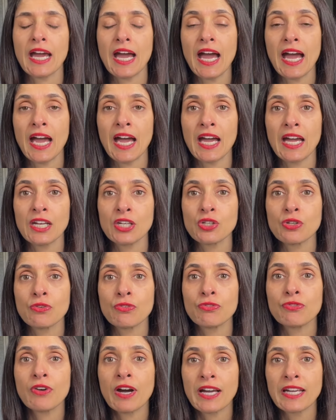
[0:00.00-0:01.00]
and you're
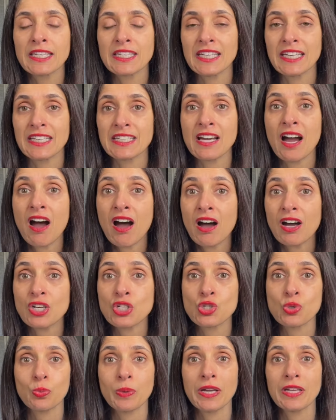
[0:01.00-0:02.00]
finding it
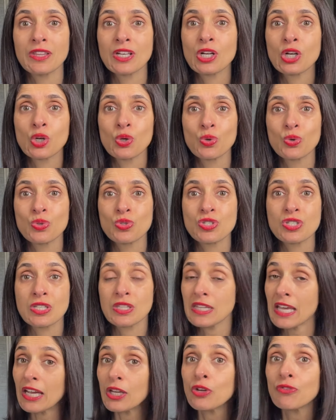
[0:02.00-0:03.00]
hard to wear the clothes
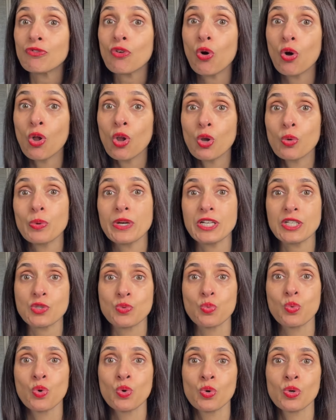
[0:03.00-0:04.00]
that you've always
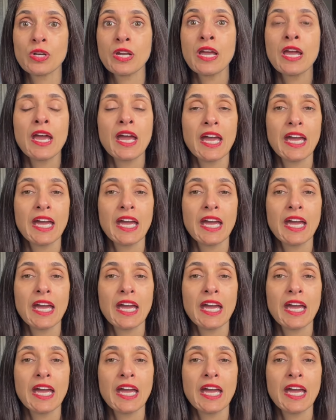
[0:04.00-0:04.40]
worn